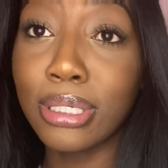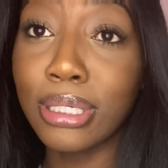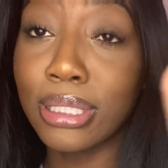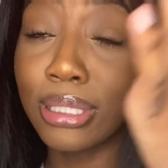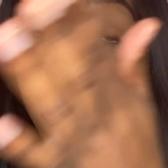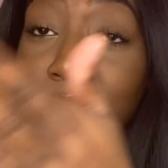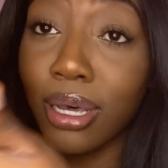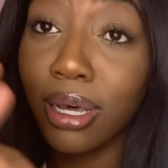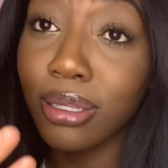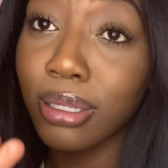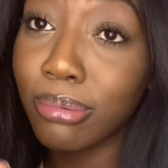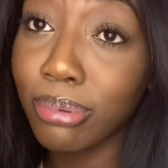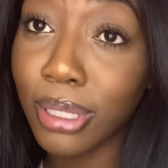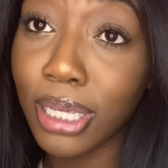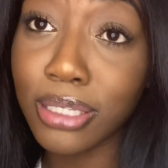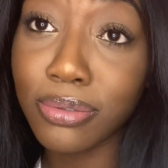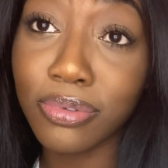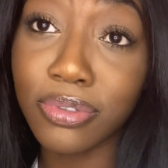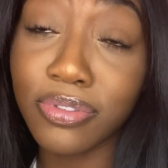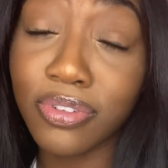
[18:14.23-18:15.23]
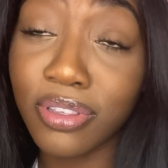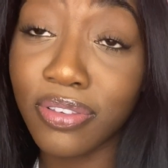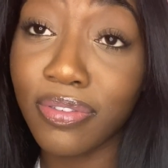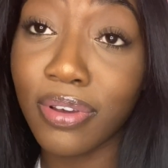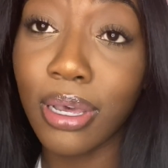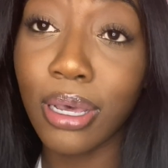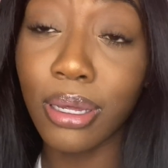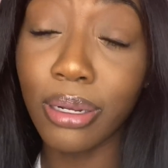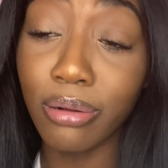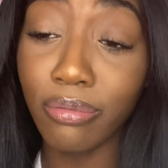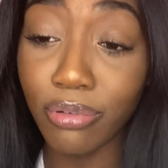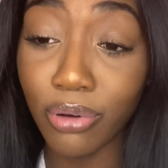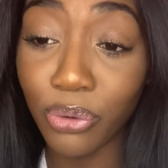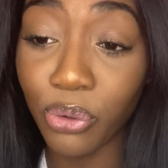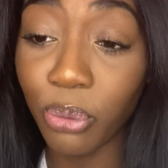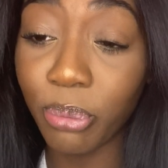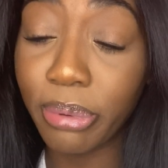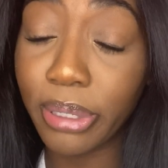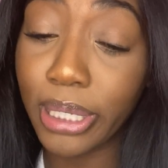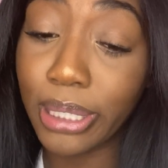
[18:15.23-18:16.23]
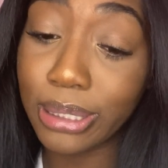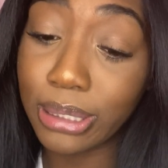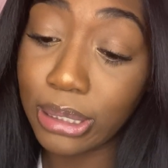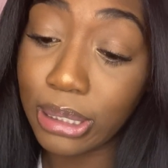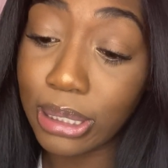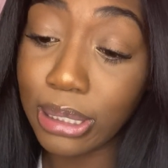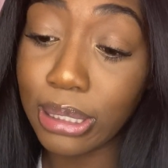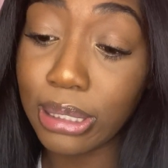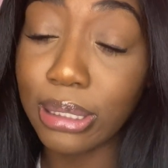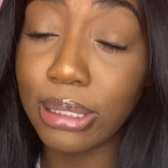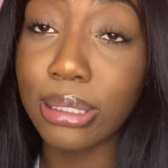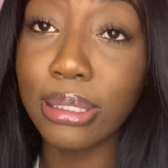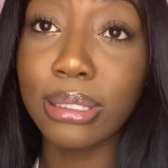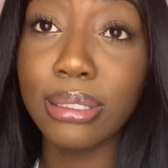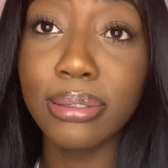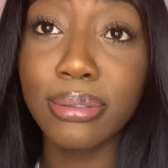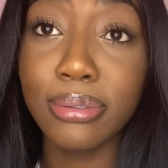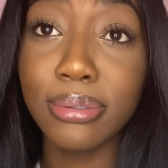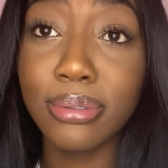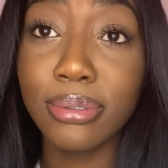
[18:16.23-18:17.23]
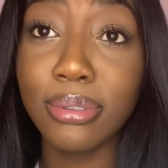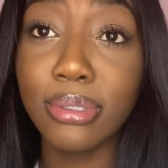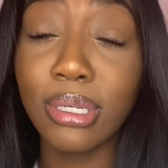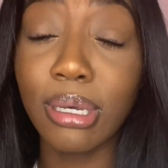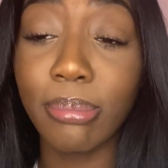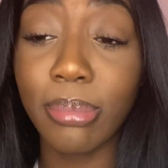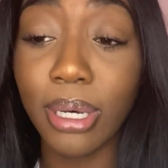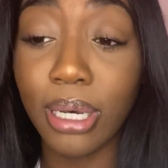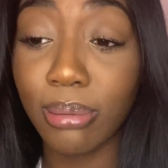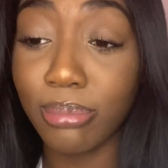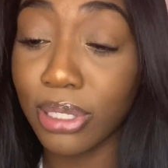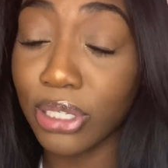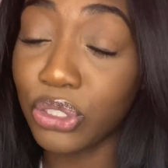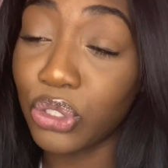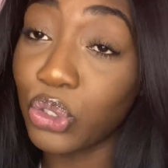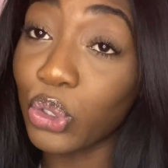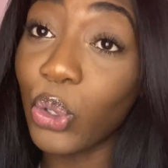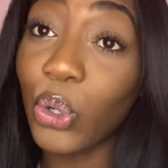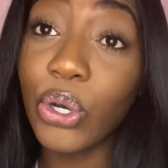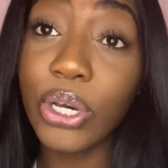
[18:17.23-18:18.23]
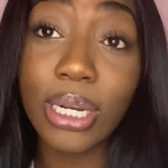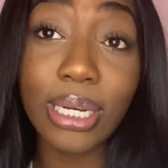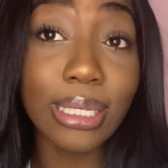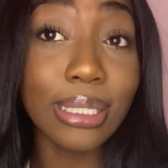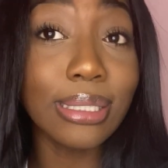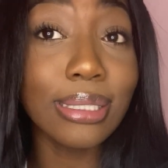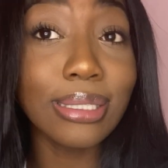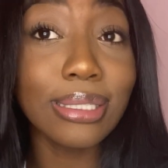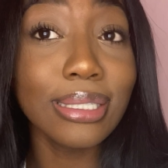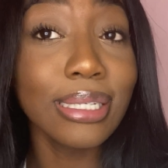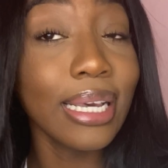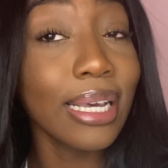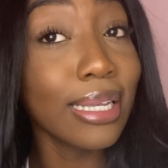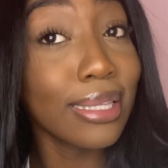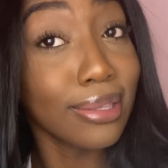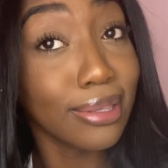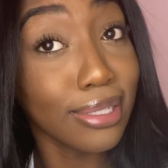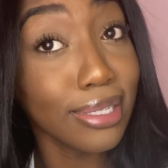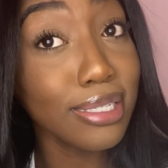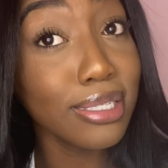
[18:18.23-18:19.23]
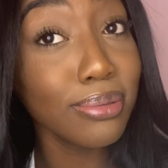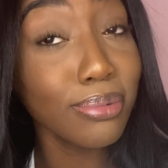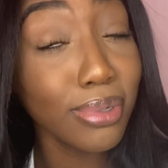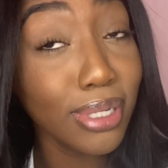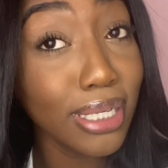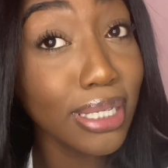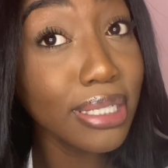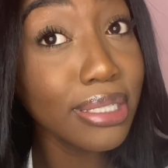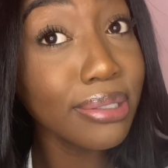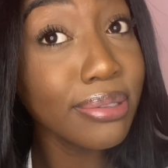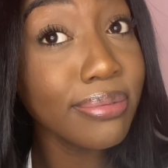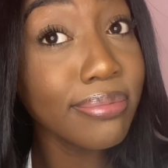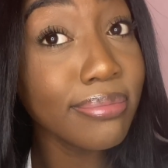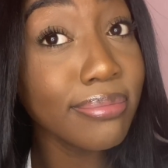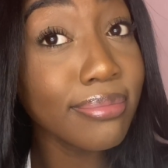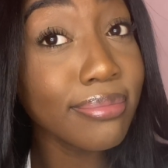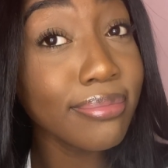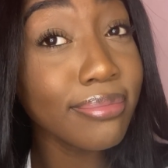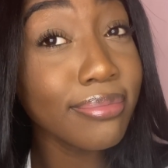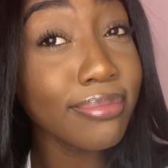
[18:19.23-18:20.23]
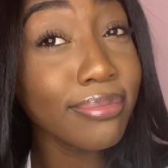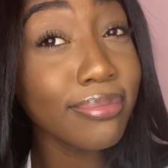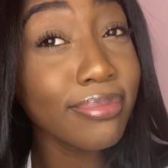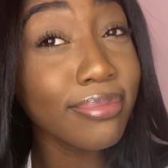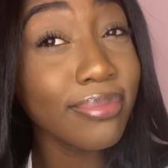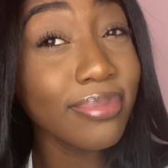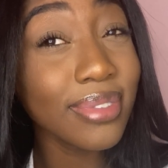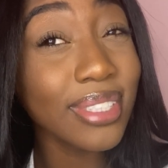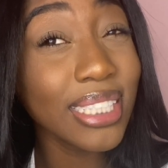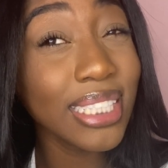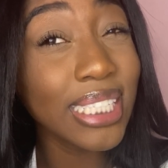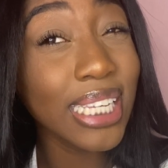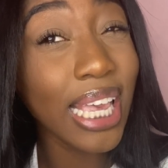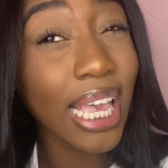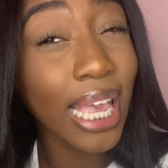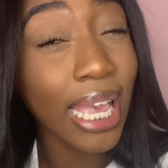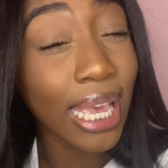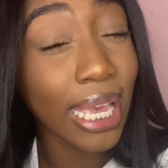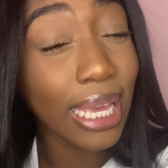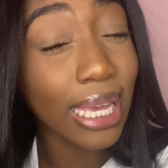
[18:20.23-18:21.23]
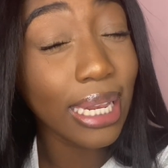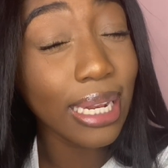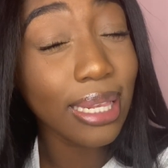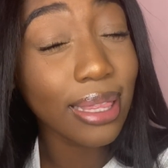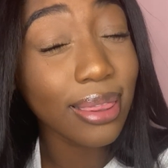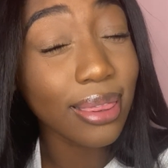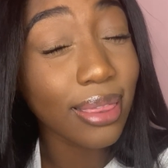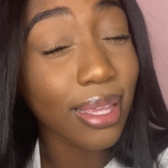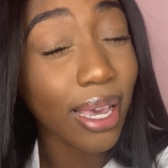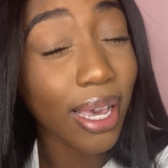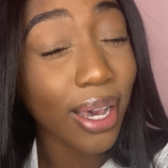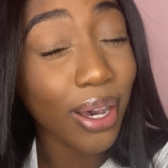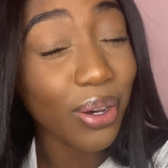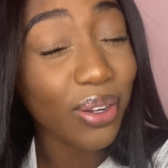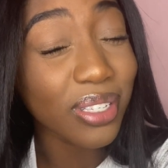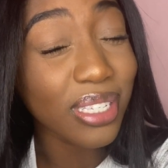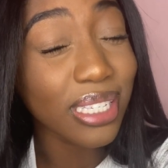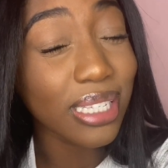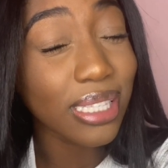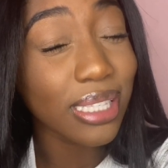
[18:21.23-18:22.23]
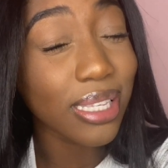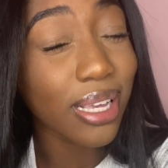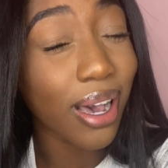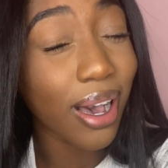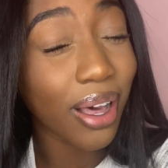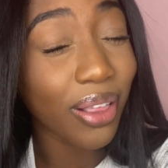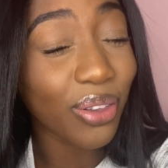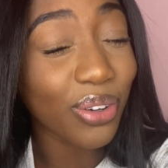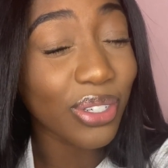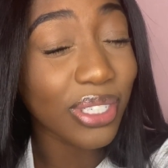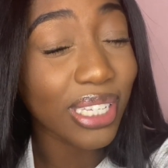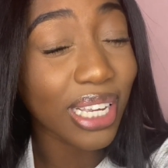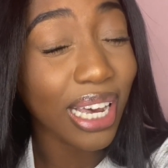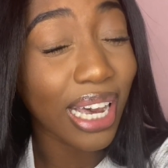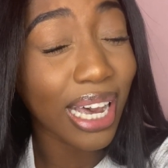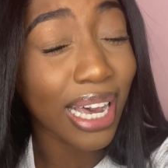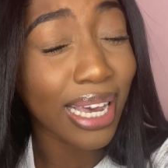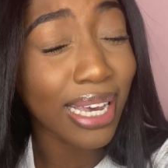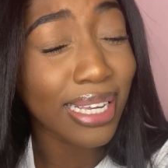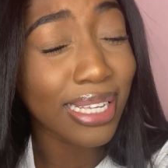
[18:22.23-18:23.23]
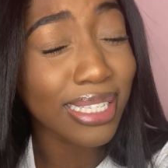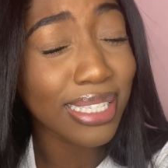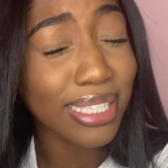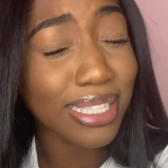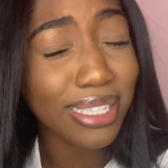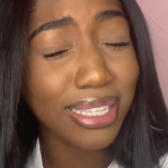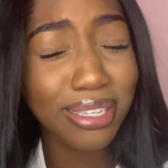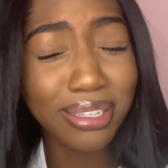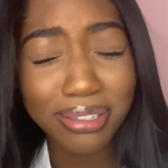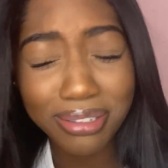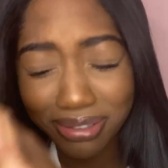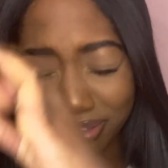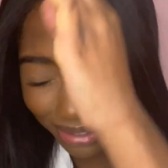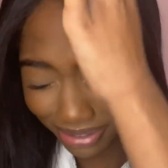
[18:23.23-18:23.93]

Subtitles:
the other place was $600 for a new pair of titties. I bought them like Jordans. This one, $10,000, guys.